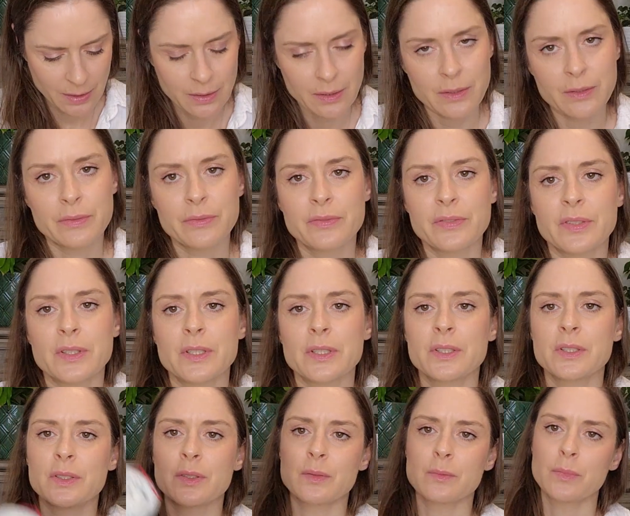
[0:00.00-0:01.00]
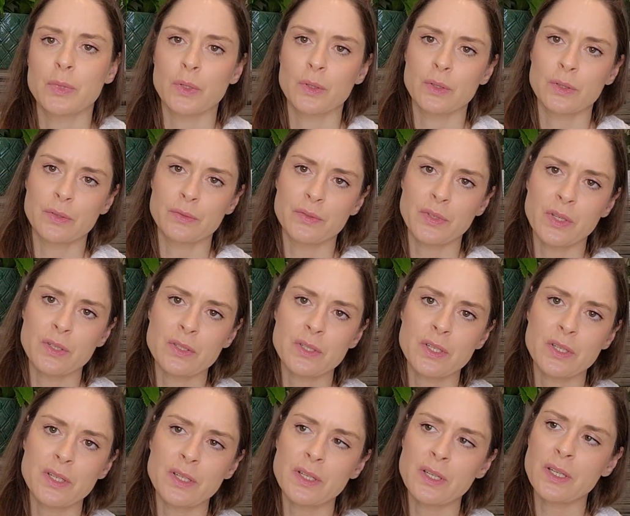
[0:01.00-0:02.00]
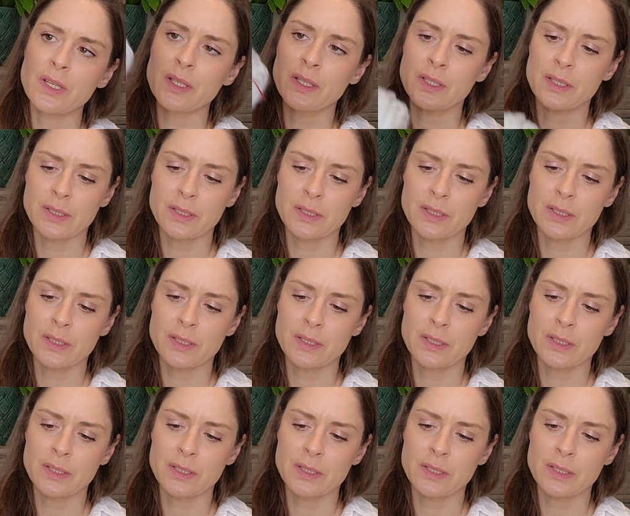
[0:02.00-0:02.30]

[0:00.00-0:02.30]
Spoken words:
the first ball of yarn.